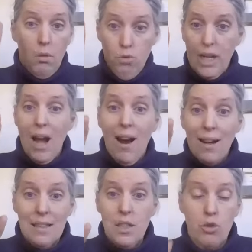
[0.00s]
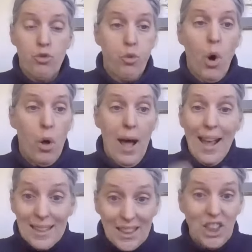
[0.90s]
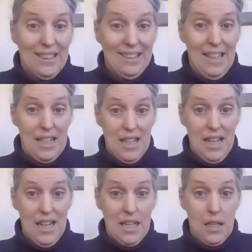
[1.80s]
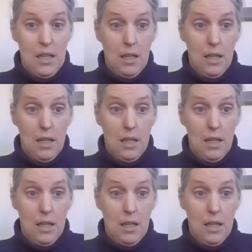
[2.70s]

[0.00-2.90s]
regardless of what actions they take.